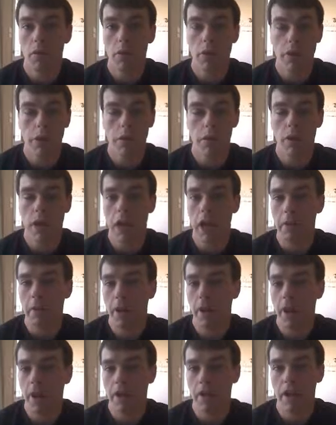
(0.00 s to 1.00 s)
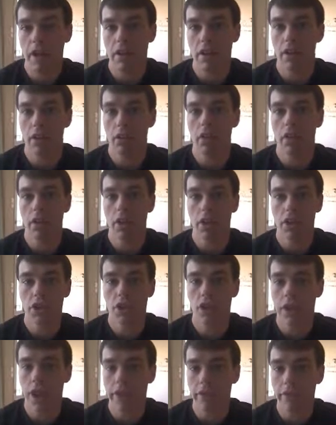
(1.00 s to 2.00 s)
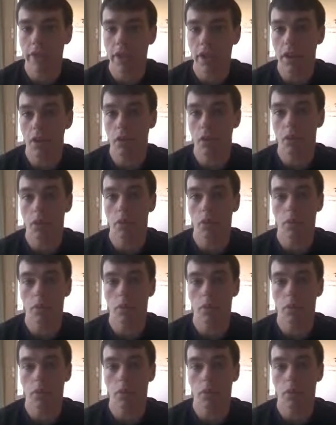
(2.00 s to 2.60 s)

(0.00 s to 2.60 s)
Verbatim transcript: what do you write about, how do you get traffic,